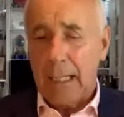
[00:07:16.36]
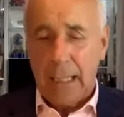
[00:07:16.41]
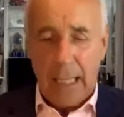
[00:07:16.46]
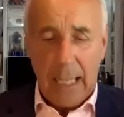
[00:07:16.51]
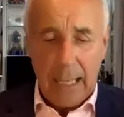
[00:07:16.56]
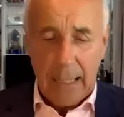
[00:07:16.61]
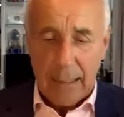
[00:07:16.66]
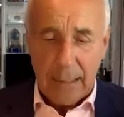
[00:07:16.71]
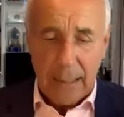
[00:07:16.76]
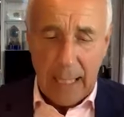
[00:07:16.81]

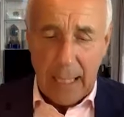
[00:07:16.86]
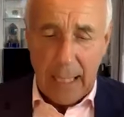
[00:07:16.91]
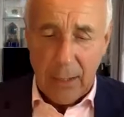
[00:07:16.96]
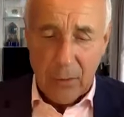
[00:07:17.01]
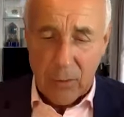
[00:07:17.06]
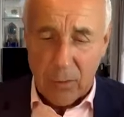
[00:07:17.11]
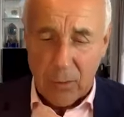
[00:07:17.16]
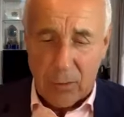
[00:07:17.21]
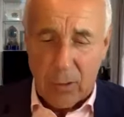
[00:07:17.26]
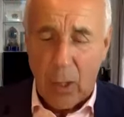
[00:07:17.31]
And
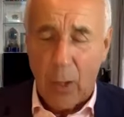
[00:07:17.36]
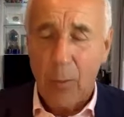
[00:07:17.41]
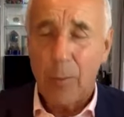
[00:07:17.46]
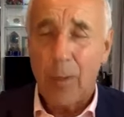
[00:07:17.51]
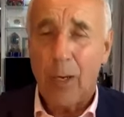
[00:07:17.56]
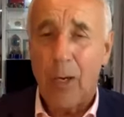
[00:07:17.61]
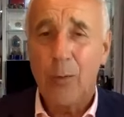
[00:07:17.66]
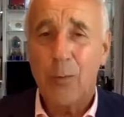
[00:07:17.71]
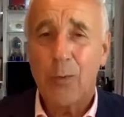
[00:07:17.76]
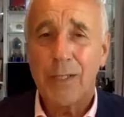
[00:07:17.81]
Andrew Cuomo
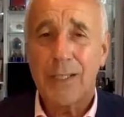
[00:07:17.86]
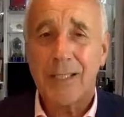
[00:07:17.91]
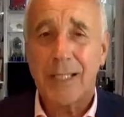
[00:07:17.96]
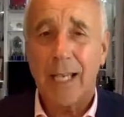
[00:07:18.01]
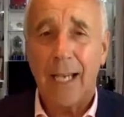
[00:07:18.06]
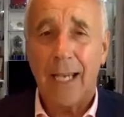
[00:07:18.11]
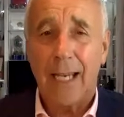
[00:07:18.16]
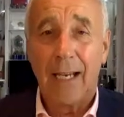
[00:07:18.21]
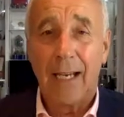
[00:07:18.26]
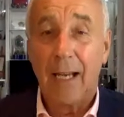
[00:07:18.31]
was
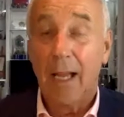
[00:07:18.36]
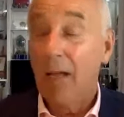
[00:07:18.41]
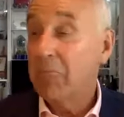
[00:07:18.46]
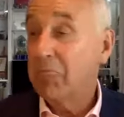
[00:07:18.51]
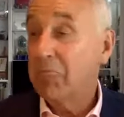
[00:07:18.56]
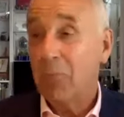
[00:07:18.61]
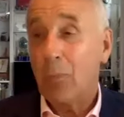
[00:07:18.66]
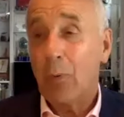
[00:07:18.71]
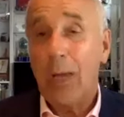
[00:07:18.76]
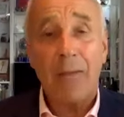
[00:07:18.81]
saying,
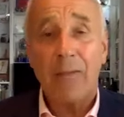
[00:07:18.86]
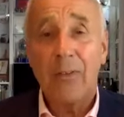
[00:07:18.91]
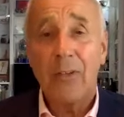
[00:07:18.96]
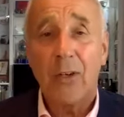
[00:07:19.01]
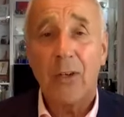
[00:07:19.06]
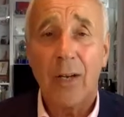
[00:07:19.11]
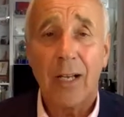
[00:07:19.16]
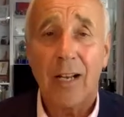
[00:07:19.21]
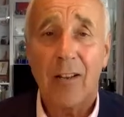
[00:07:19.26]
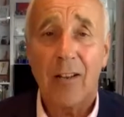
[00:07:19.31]
we haven't
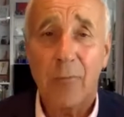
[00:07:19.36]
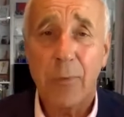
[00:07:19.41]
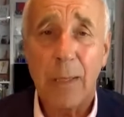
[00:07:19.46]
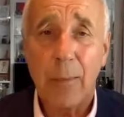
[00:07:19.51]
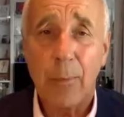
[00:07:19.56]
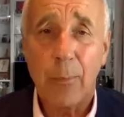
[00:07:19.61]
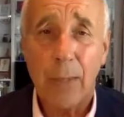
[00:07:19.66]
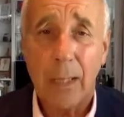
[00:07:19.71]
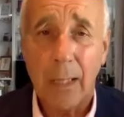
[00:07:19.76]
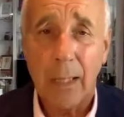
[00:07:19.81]
got enough
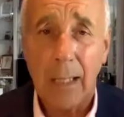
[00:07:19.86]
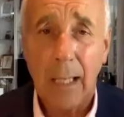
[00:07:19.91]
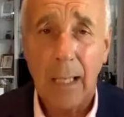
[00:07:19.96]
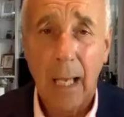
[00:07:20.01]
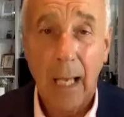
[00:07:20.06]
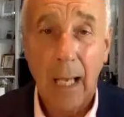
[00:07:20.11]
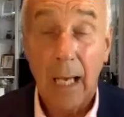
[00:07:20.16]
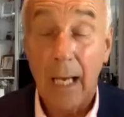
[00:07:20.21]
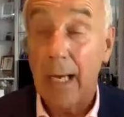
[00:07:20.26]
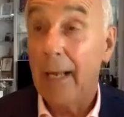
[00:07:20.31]
PPE,
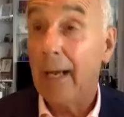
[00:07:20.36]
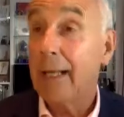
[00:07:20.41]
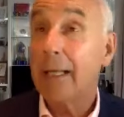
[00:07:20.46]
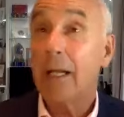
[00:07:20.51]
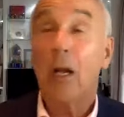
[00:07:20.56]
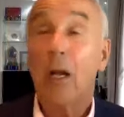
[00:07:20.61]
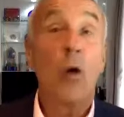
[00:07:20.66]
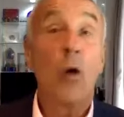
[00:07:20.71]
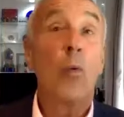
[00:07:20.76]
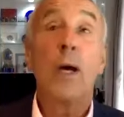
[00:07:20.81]
and I
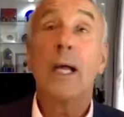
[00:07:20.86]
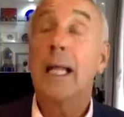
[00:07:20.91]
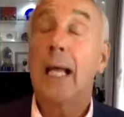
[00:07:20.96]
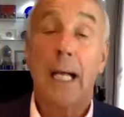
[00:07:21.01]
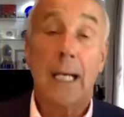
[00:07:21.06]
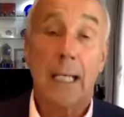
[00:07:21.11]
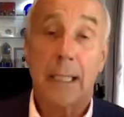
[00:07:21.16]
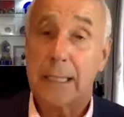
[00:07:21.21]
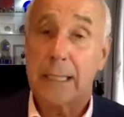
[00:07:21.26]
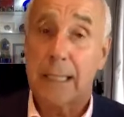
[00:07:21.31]
don't know where the
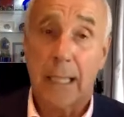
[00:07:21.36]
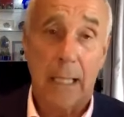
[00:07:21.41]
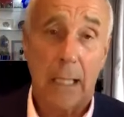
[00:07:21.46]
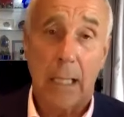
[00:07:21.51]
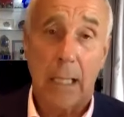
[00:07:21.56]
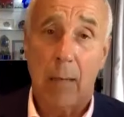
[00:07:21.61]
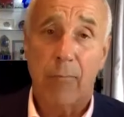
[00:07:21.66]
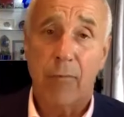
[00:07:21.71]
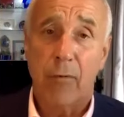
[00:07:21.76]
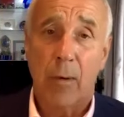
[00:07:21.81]
hell it's going to
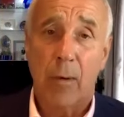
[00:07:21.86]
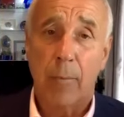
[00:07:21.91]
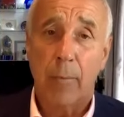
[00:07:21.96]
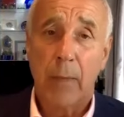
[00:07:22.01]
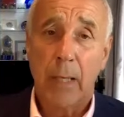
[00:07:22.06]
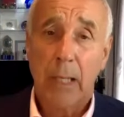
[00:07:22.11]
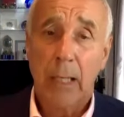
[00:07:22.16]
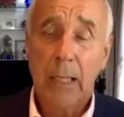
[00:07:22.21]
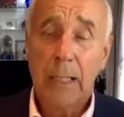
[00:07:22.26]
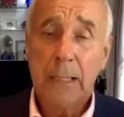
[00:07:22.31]
come from.
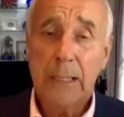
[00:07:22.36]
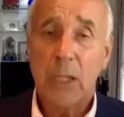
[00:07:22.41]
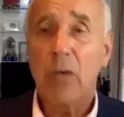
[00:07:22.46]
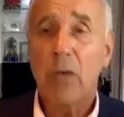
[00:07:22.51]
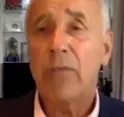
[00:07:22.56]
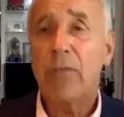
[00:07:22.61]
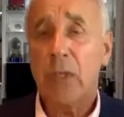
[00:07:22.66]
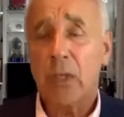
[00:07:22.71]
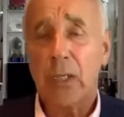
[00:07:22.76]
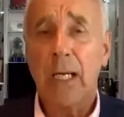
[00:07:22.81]
So
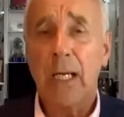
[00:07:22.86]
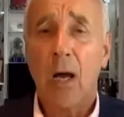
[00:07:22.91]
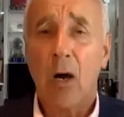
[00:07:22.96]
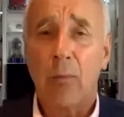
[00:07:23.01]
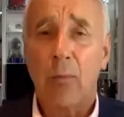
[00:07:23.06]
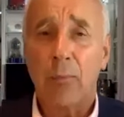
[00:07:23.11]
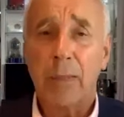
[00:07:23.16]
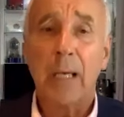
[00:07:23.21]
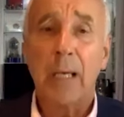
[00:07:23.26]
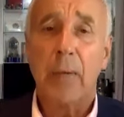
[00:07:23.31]
if you can
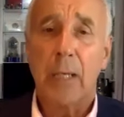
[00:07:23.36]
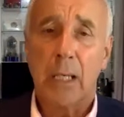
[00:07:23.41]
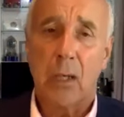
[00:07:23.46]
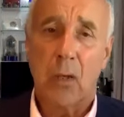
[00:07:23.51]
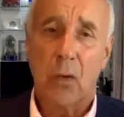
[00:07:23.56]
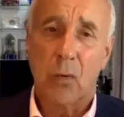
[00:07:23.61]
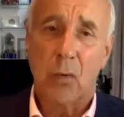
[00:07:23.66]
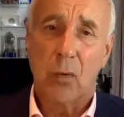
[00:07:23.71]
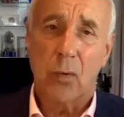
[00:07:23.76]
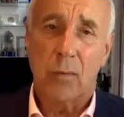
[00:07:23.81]
help, give me a
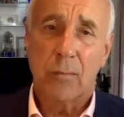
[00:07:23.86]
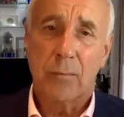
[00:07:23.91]
call.